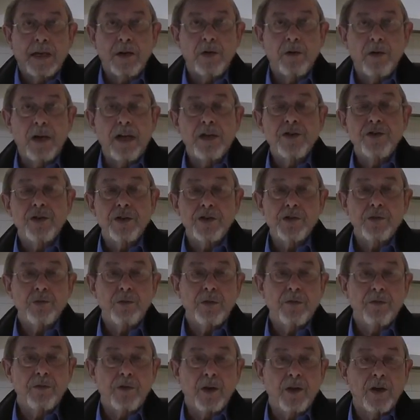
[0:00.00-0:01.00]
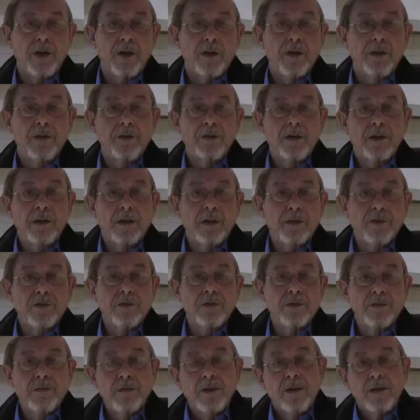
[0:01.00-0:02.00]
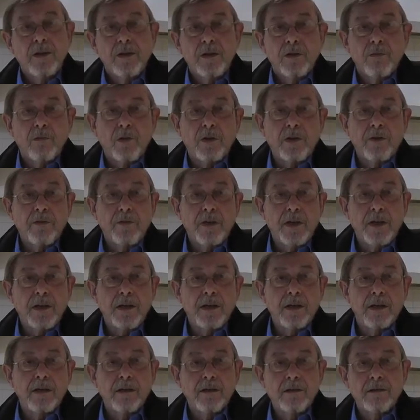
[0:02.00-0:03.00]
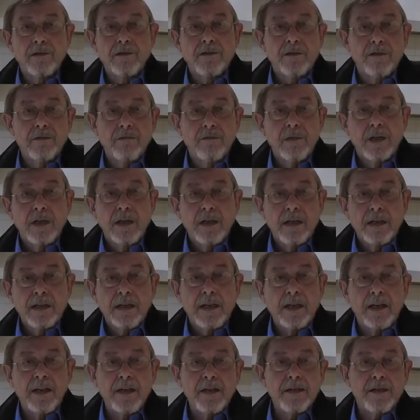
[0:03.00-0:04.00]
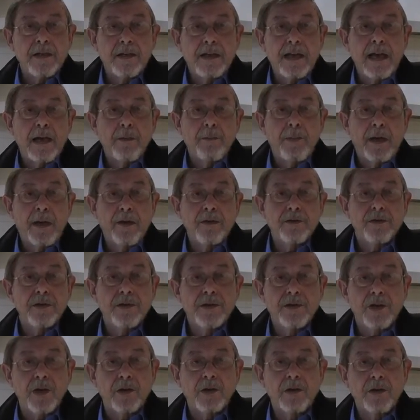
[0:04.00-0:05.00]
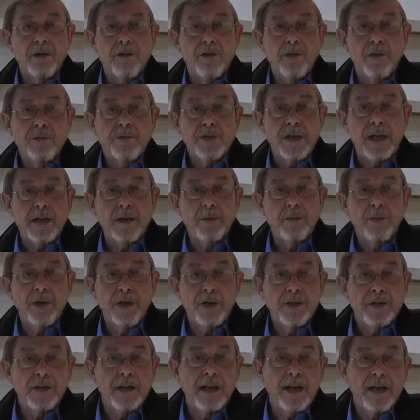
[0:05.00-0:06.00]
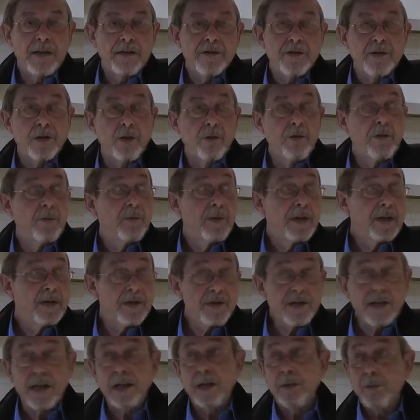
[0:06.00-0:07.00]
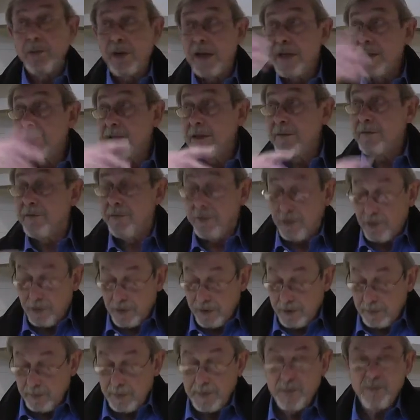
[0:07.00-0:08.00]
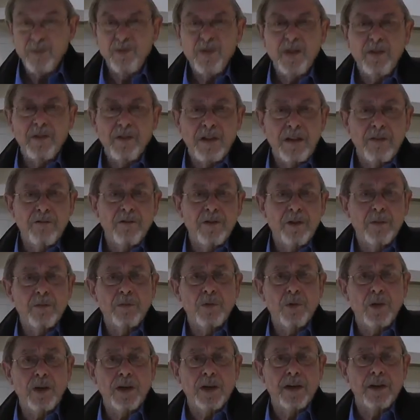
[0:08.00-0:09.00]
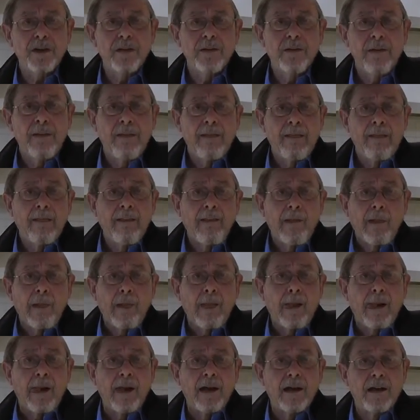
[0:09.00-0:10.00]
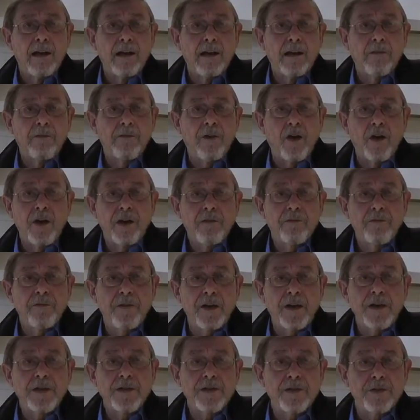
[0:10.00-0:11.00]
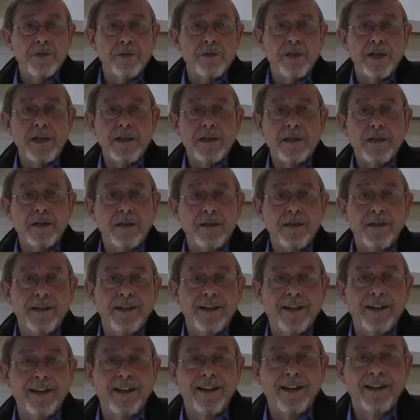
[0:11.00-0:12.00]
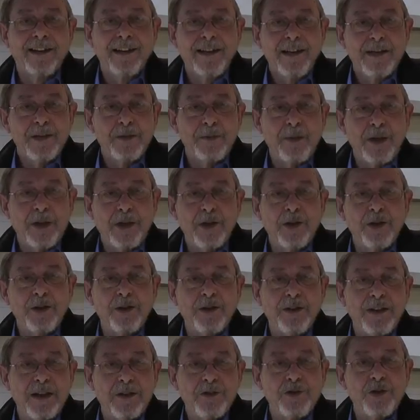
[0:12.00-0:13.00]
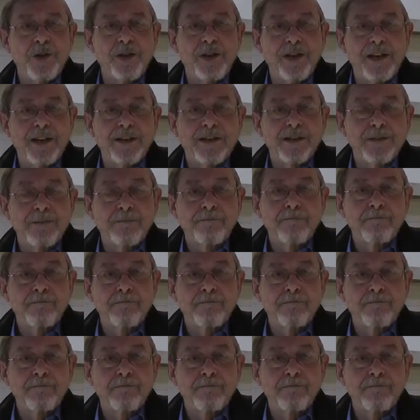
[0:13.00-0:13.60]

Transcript: decorations. We've got one of the kiddies in our parent and toddler groups had a birthday, and so we've been celebrating for them, and we've given them quite a fine feast to eat. It's been good, enjoyed it.